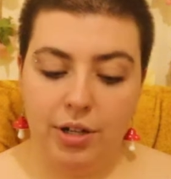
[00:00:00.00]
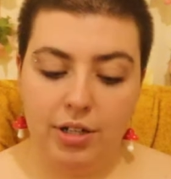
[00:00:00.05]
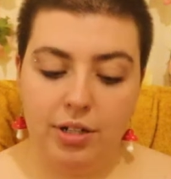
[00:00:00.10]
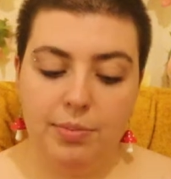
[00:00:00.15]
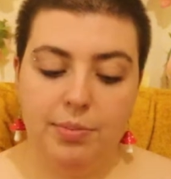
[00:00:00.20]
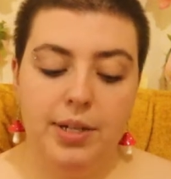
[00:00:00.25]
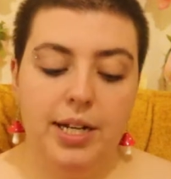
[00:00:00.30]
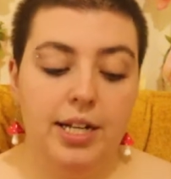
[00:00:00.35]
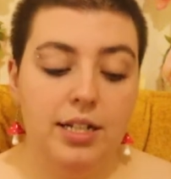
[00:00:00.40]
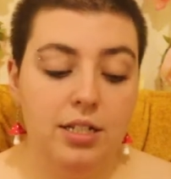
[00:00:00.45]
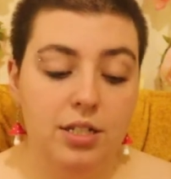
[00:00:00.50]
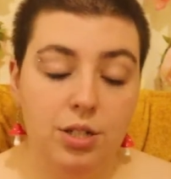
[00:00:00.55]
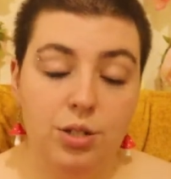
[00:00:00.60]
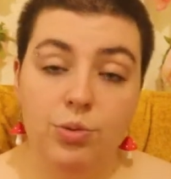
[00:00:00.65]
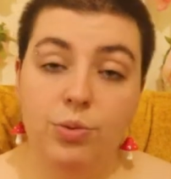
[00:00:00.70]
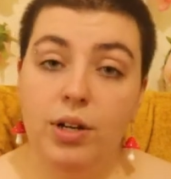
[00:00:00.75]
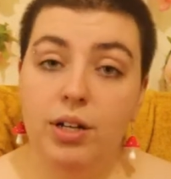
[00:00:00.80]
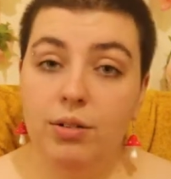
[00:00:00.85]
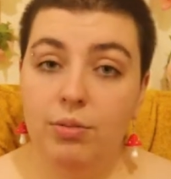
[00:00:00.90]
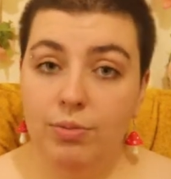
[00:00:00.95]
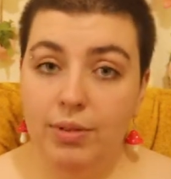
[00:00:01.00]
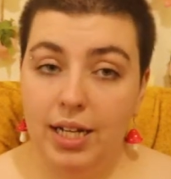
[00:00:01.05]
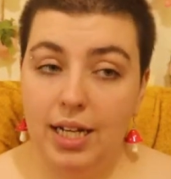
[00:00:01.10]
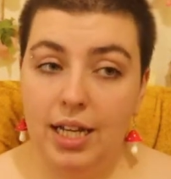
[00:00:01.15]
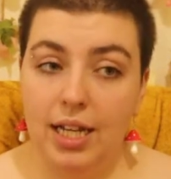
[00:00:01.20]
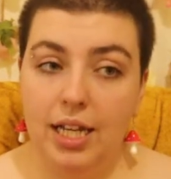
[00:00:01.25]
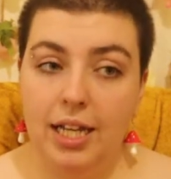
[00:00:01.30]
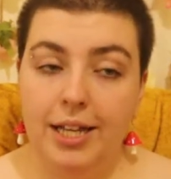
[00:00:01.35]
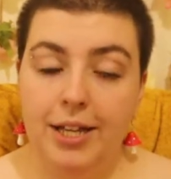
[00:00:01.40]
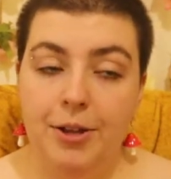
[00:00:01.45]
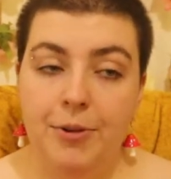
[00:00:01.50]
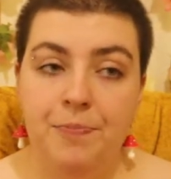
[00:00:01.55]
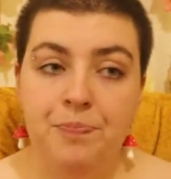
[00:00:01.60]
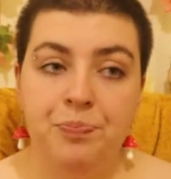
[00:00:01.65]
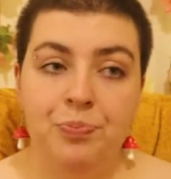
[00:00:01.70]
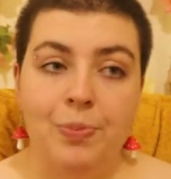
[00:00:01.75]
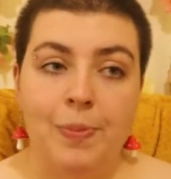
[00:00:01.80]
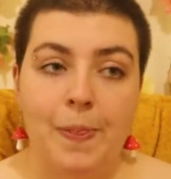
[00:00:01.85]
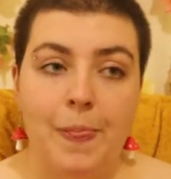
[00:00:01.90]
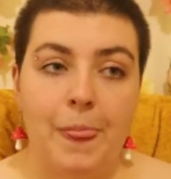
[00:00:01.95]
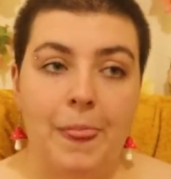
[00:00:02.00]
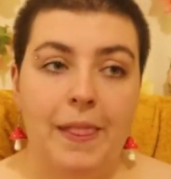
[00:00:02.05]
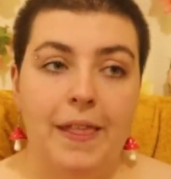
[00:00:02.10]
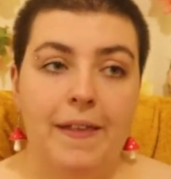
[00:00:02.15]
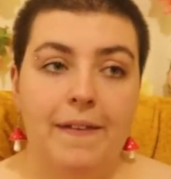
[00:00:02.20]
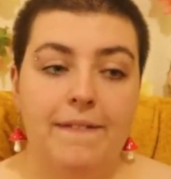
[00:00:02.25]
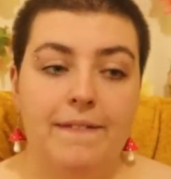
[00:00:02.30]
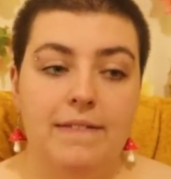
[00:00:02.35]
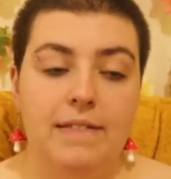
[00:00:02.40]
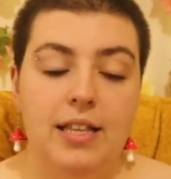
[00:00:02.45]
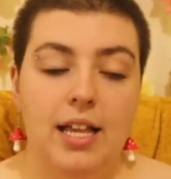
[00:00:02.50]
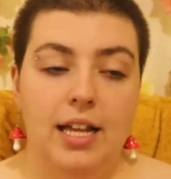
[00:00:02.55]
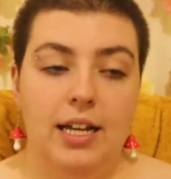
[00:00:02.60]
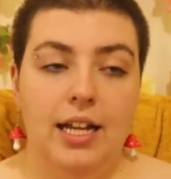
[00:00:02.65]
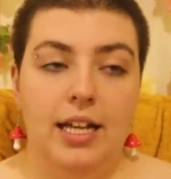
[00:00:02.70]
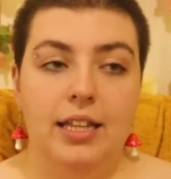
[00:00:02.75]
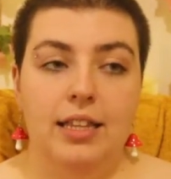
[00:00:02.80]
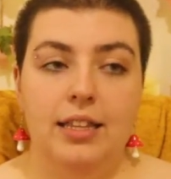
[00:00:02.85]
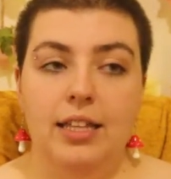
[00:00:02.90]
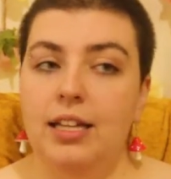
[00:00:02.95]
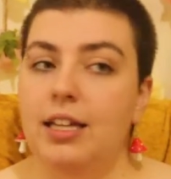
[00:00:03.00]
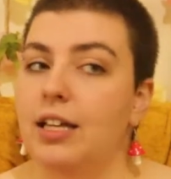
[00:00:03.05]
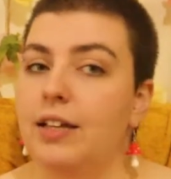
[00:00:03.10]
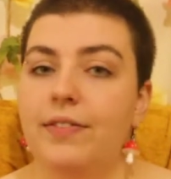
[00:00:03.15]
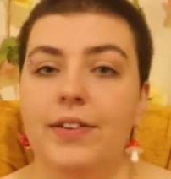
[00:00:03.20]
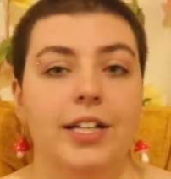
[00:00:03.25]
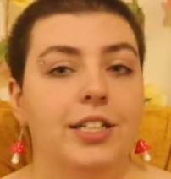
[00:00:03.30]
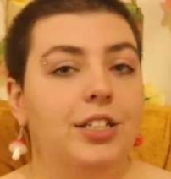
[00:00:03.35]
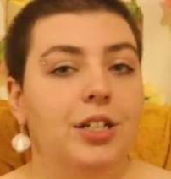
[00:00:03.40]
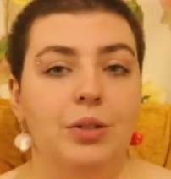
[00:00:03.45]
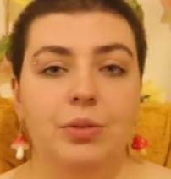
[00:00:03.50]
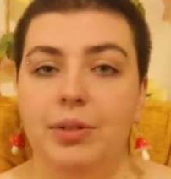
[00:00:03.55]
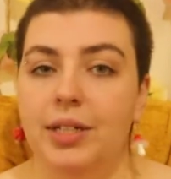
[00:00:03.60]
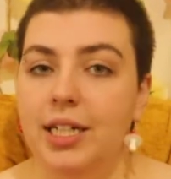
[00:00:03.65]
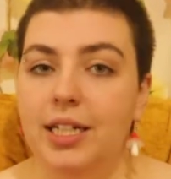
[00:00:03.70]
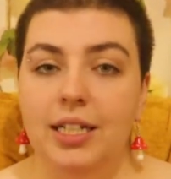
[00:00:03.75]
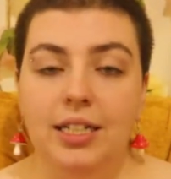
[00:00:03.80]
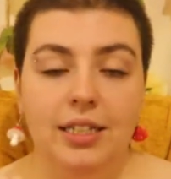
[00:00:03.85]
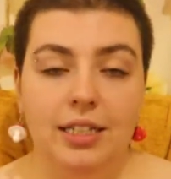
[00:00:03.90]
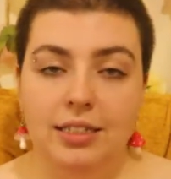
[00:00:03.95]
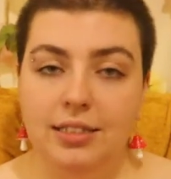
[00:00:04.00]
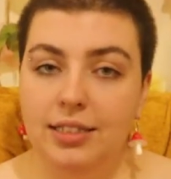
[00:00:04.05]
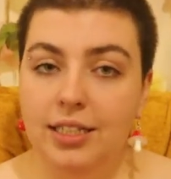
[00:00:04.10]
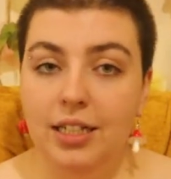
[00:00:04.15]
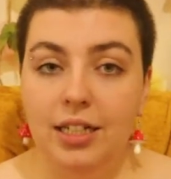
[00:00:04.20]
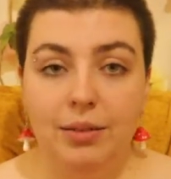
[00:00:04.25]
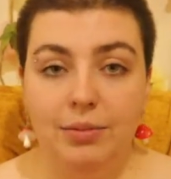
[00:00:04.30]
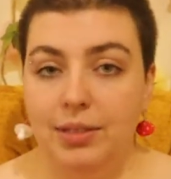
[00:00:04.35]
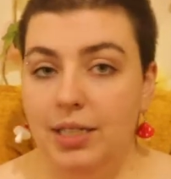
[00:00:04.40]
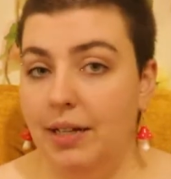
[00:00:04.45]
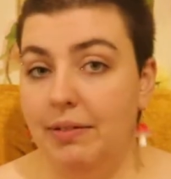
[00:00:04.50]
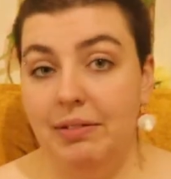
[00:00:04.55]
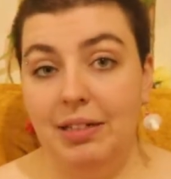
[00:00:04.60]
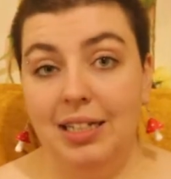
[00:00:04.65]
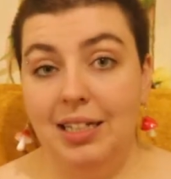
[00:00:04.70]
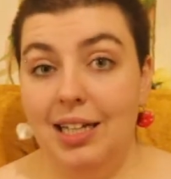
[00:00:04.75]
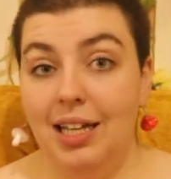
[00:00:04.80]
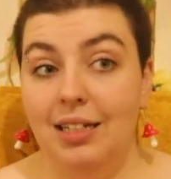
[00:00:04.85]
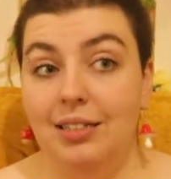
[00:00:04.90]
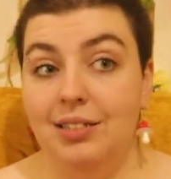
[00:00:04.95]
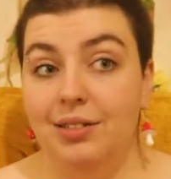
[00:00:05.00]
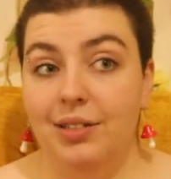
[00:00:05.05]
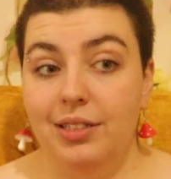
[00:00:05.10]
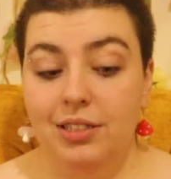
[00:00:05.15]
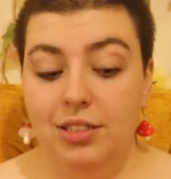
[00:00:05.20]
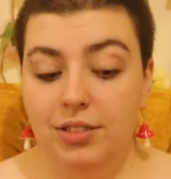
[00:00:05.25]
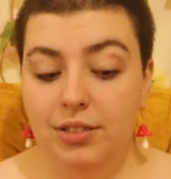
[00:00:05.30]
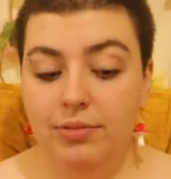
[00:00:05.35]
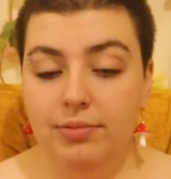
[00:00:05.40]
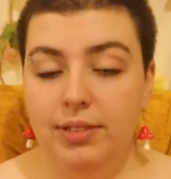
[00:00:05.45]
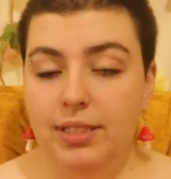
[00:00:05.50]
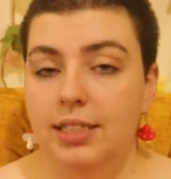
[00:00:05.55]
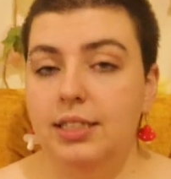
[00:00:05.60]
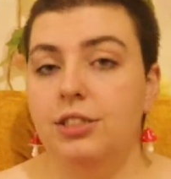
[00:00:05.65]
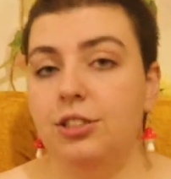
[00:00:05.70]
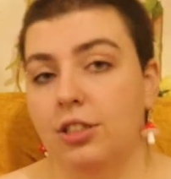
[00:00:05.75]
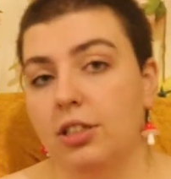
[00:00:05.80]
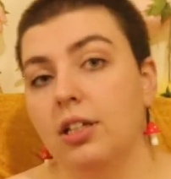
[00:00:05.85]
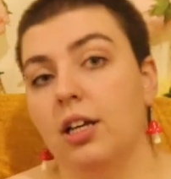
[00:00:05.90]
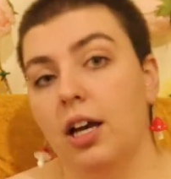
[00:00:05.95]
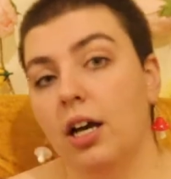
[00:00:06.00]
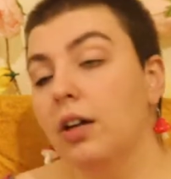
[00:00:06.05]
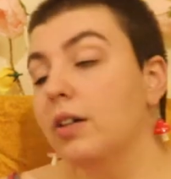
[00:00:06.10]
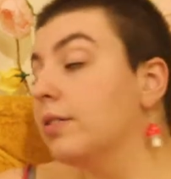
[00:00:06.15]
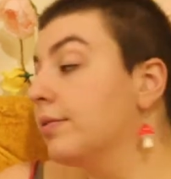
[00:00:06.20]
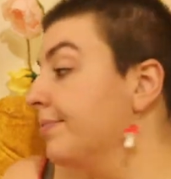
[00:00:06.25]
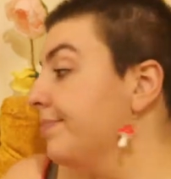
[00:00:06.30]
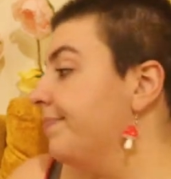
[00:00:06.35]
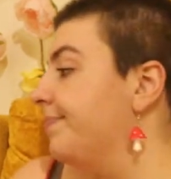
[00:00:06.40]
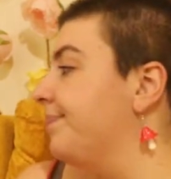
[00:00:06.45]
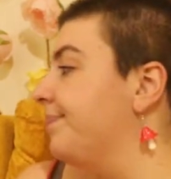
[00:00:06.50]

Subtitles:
book. But I do want to read it. And I think if I don't read it in this year, I'm never going to get to it. So it really should go.